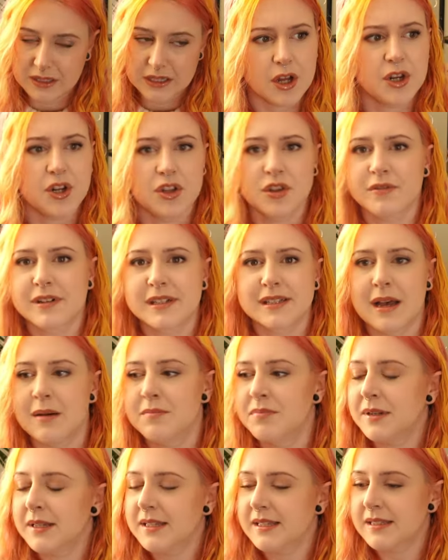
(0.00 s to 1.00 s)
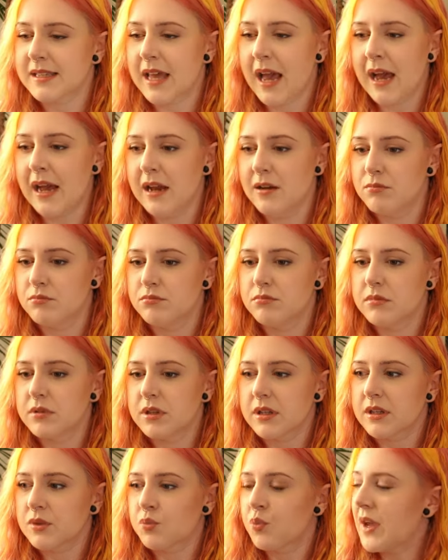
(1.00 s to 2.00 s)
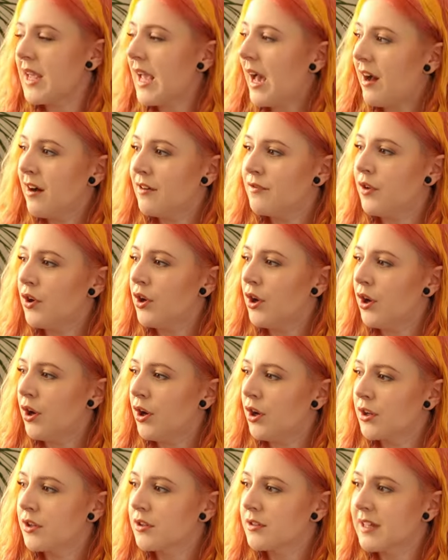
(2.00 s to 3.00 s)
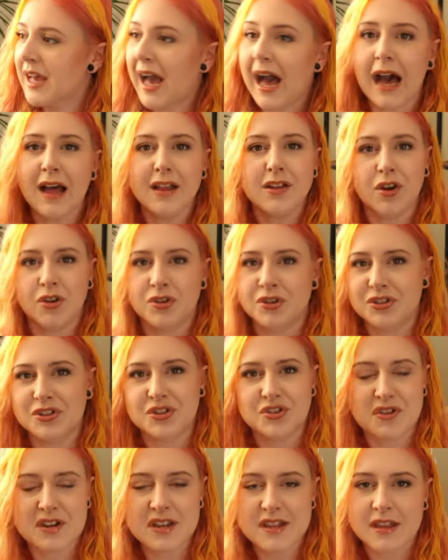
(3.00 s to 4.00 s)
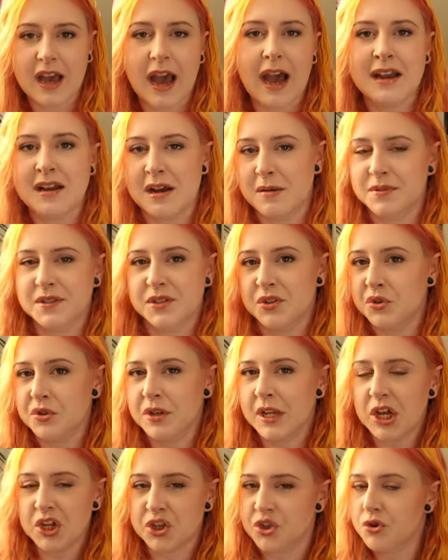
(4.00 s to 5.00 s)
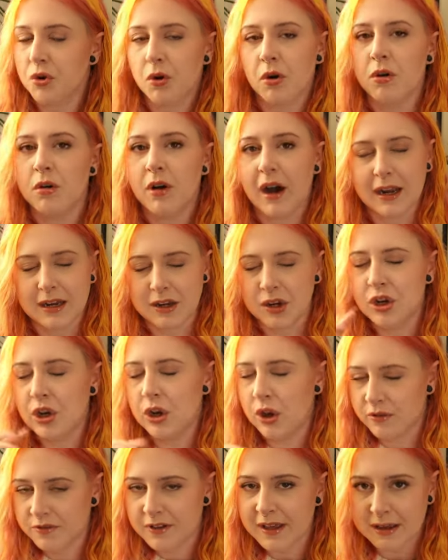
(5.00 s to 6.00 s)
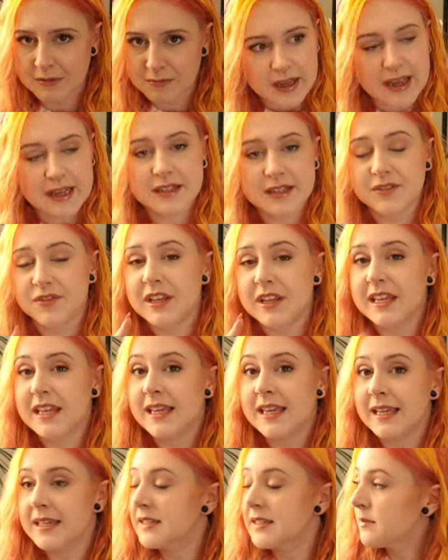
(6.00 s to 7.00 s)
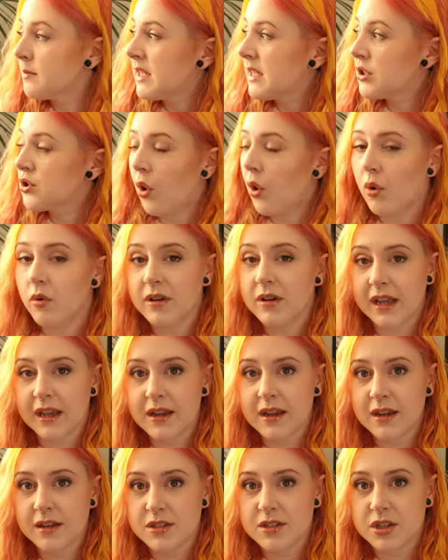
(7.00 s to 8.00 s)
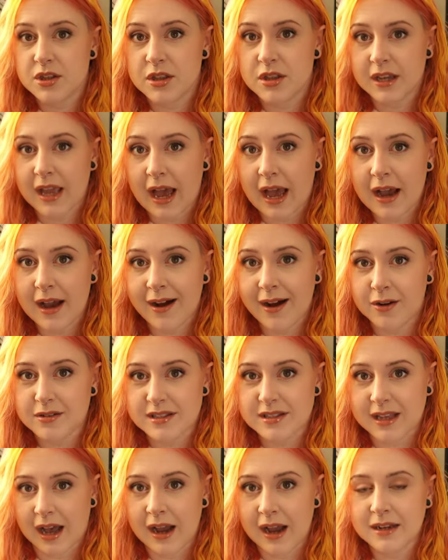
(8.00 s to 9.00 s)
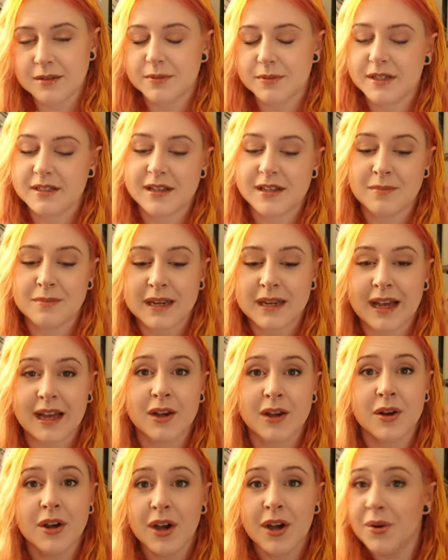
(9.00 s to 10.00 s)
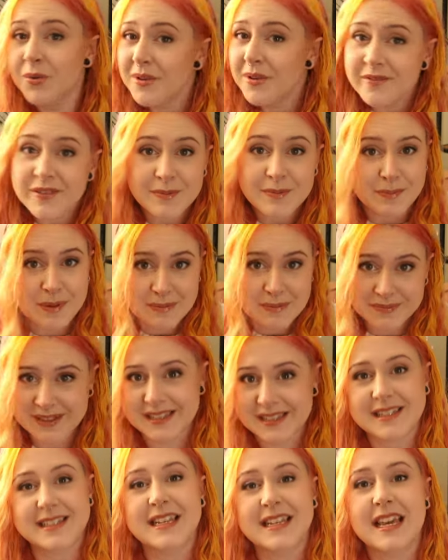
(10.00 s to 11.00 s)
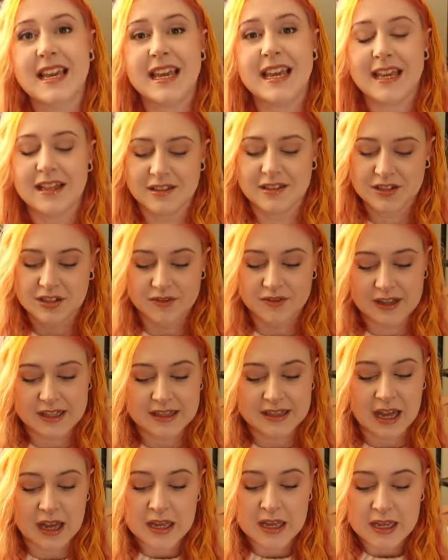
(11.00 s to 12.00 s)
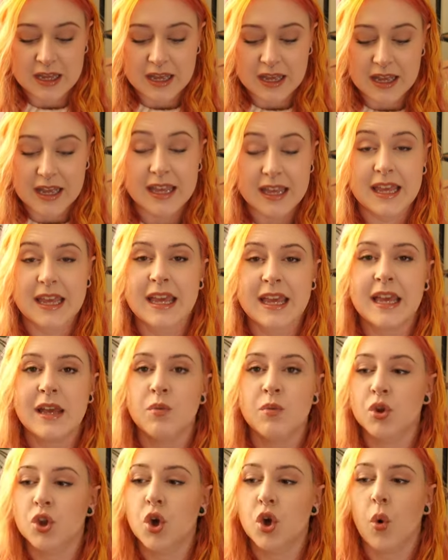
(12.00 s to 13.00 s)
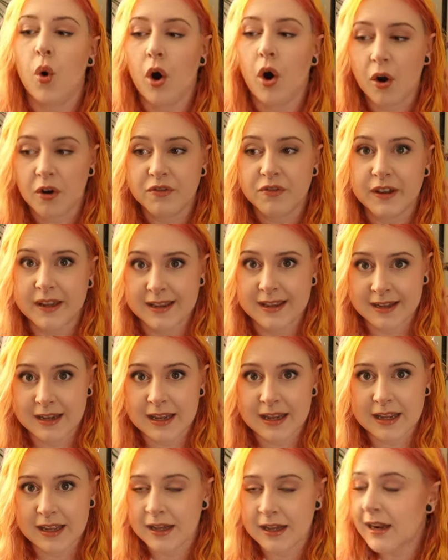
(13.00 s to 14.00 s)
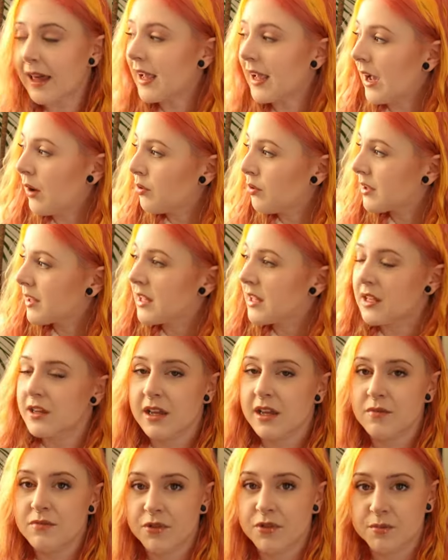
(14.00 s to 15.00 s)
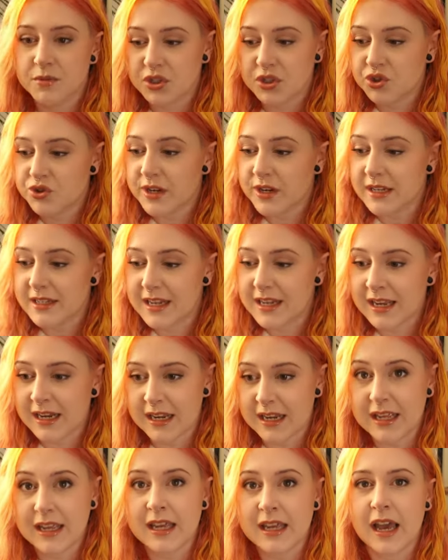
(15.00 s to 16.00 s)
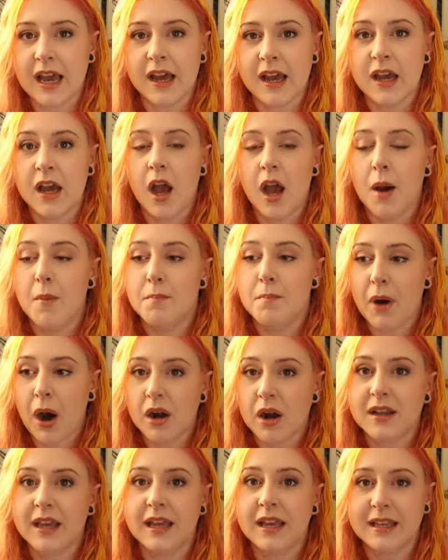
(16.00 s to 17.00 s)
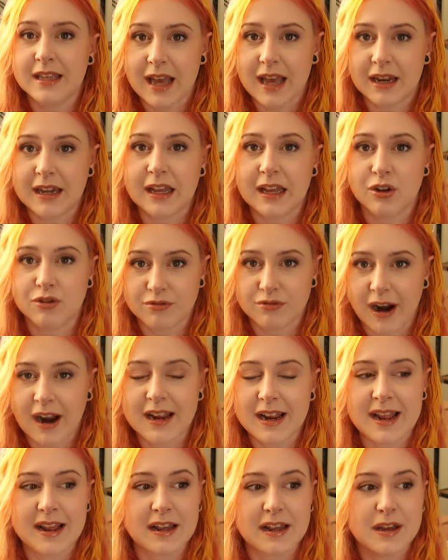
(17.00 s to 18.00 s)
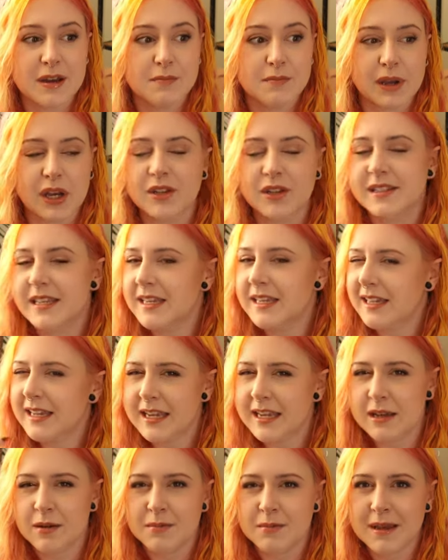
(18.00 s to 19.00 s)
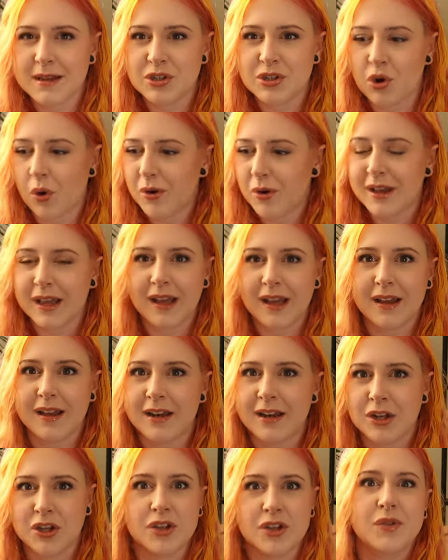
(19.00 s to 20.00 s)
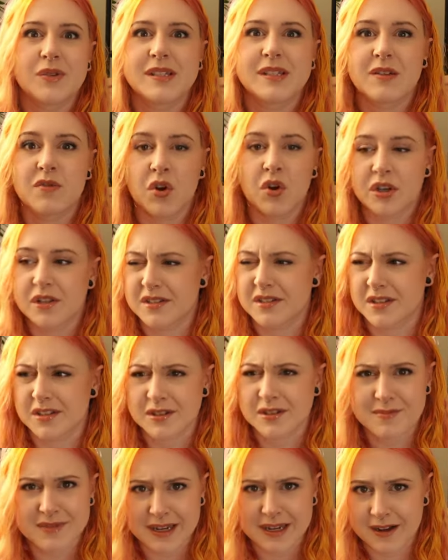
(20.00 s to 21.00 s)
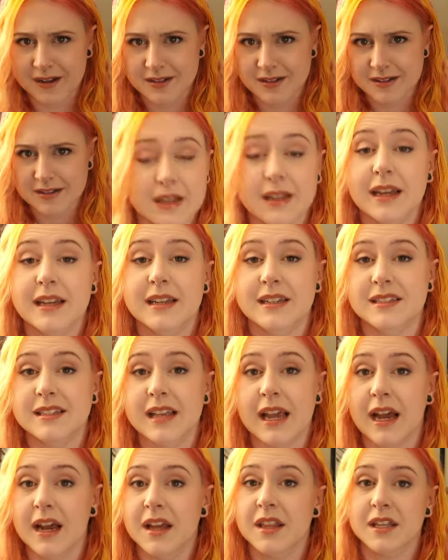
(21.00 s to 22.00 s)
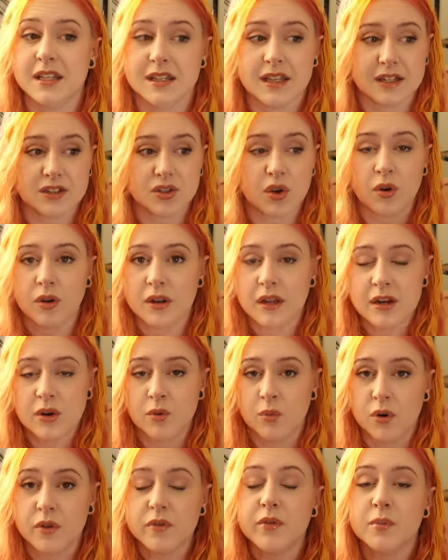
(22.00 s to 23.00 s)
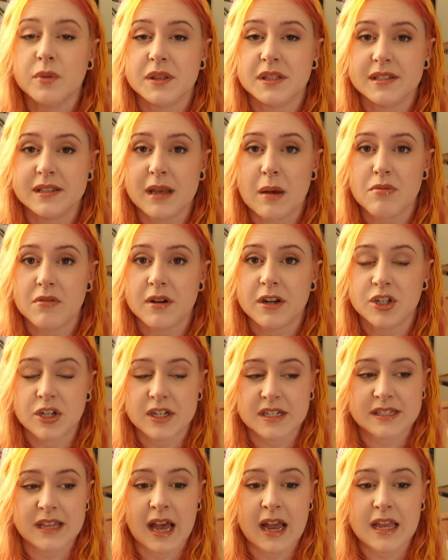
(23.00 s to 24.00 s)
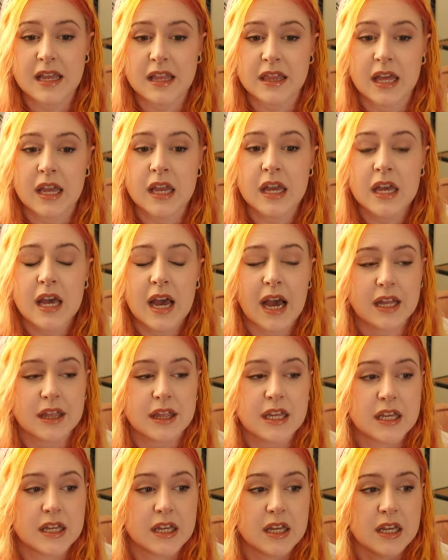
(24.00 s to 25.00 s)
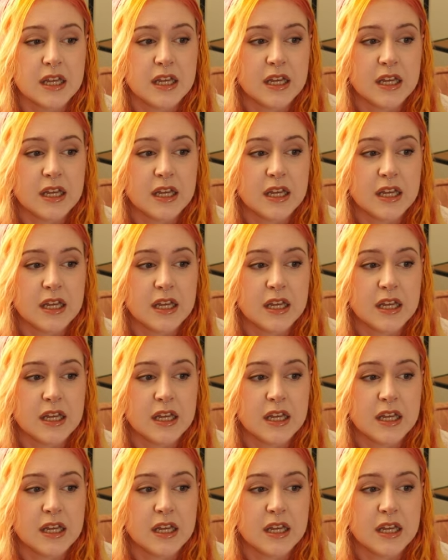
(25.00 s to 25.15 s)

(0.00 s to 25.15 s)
Another example is we have a cat on the street that I absolutely adore. I love him. And if he hears me talking to the cat outside, because I'll be like, "Where have you been, Misty?" and stuff like that, he will go off it in here. Like, I will hear him from the street in here, barking, yelling, crying, because he can hear me talking in a cutesy voice to something else. Like I say, I think that's all interwoven with the separation anxiety thing. I think